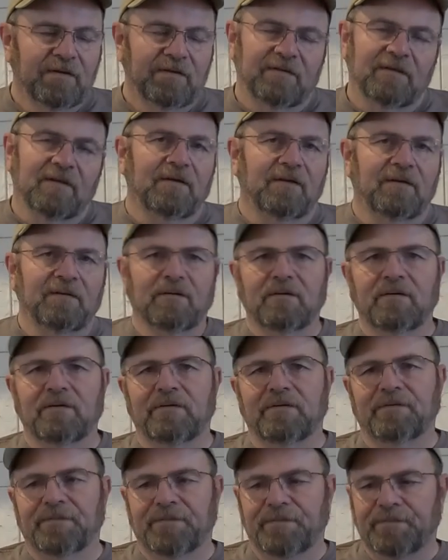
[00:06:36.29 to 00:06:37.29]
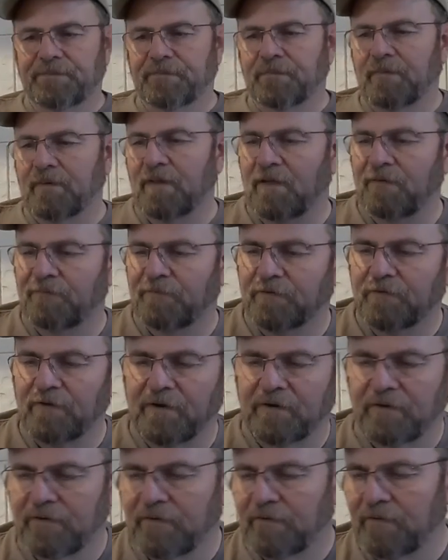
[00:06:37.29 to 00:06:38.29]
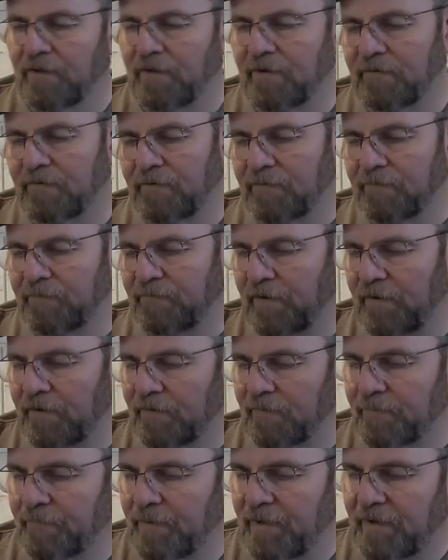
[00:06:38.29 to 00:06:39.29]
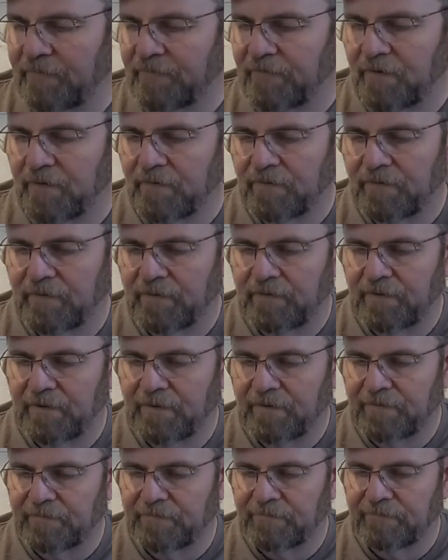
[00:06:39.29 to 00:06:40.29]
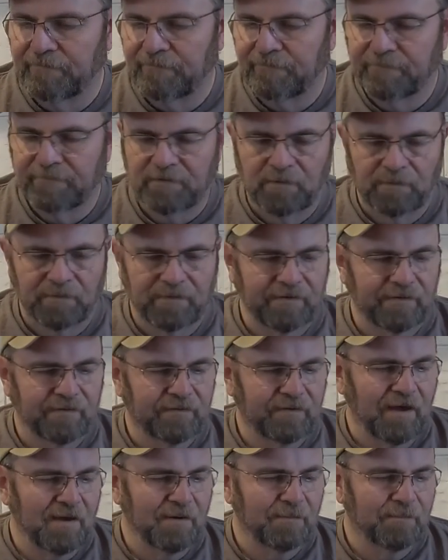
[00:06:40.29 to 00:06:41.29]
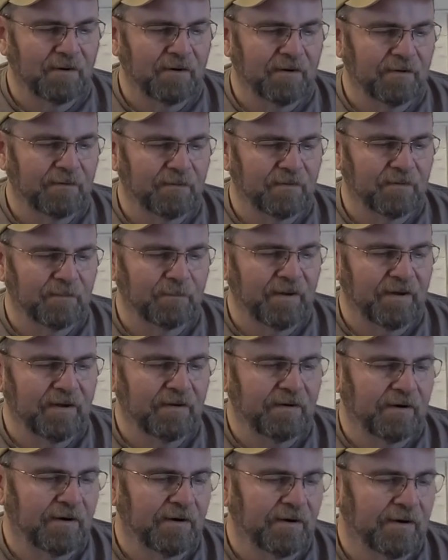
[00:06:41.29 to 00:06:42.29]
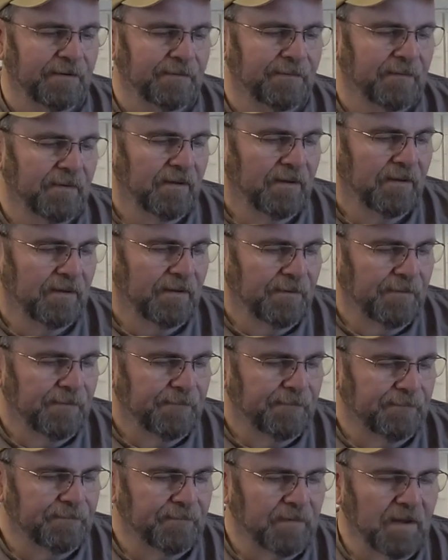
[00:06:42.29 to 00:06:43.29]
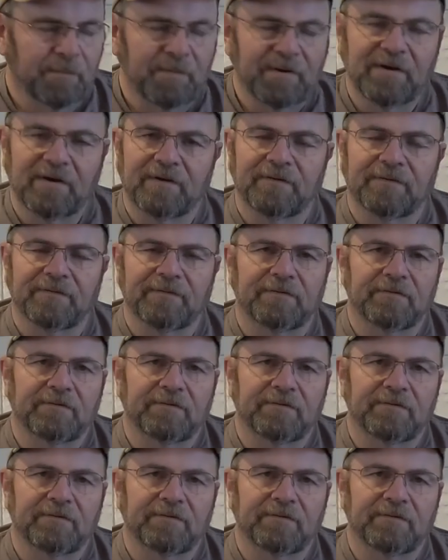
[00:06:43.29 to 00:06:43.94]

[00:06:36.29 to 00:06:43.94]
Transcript: So if you're trying to do a YouTube channel, big jump, going to the skate park with a big car, I mean,